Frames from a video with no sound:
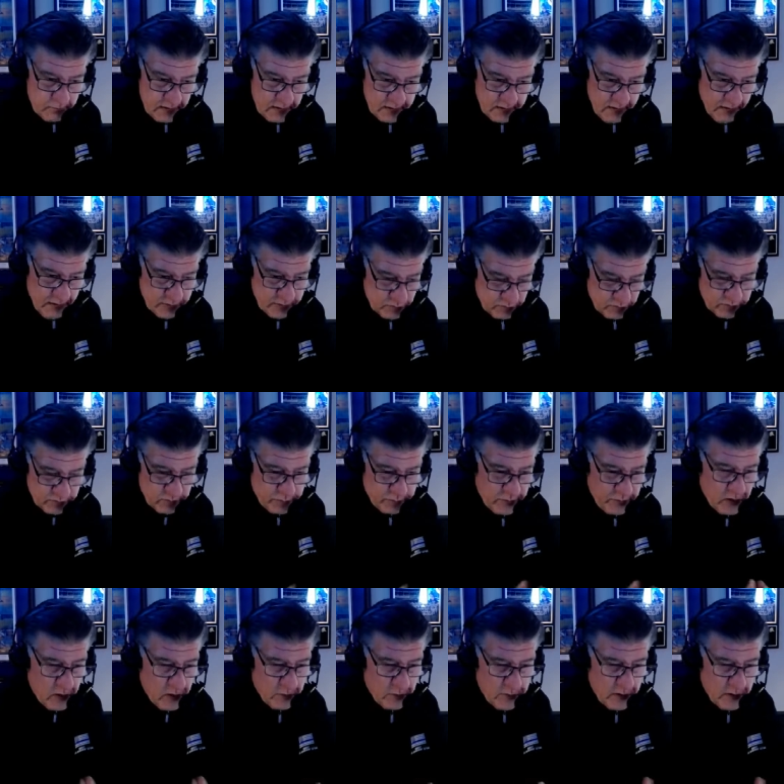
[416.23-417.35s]
Now, this one's from
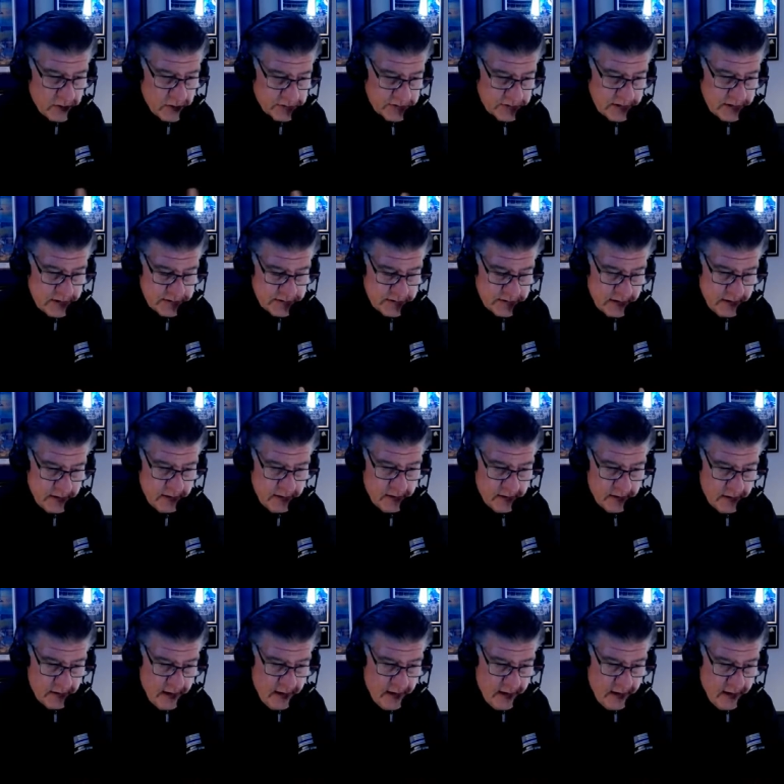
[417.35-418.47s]
Paul. Paul says,
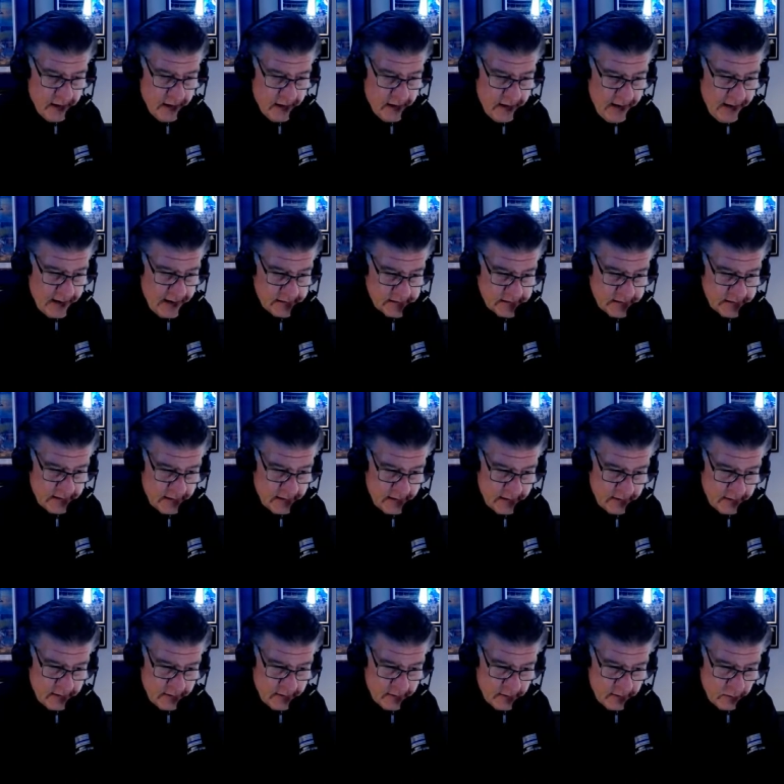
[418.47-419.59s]

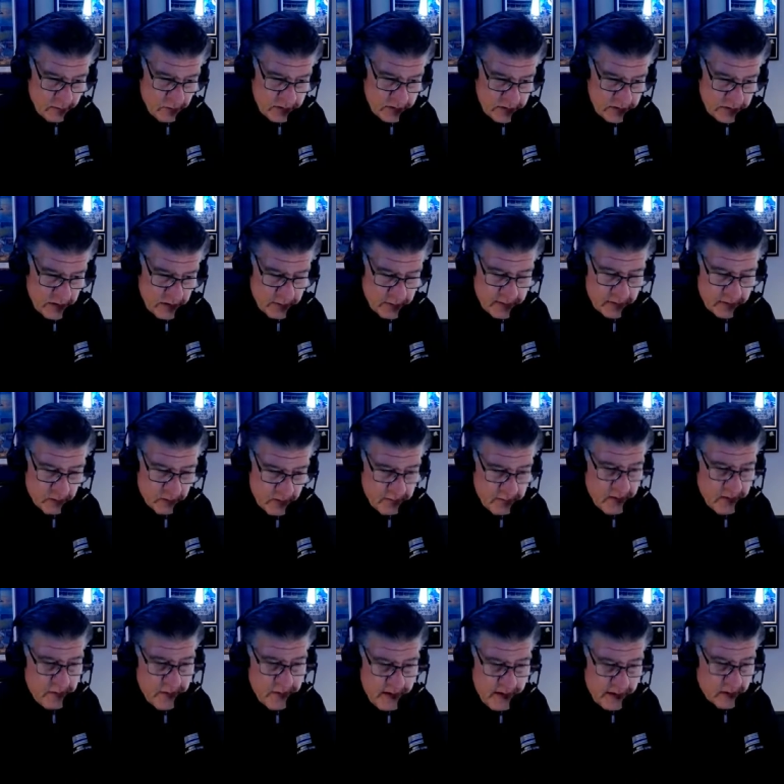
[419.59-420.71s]
when you talk about the Green
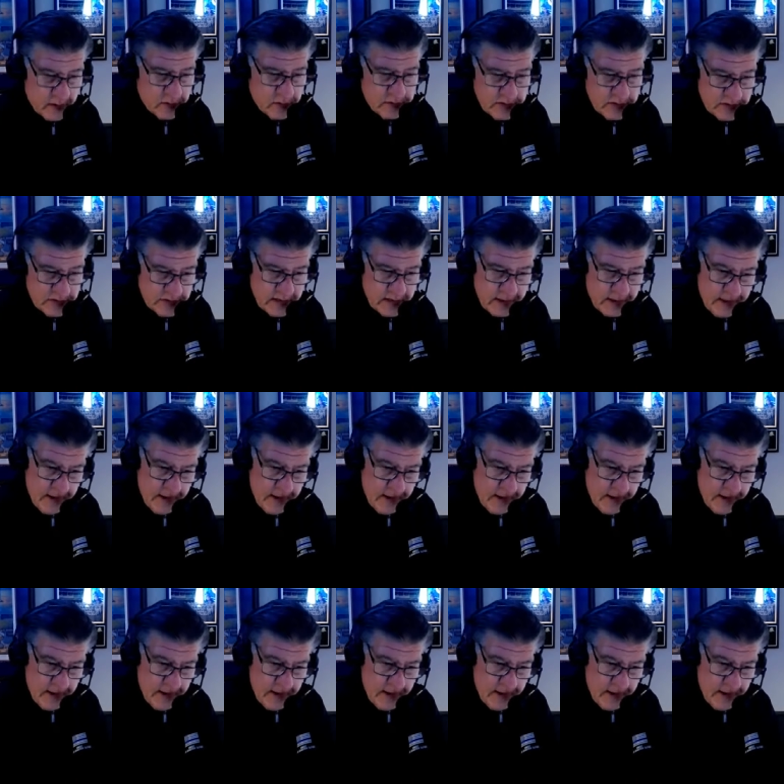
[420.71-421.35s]
Bay Packers, he said,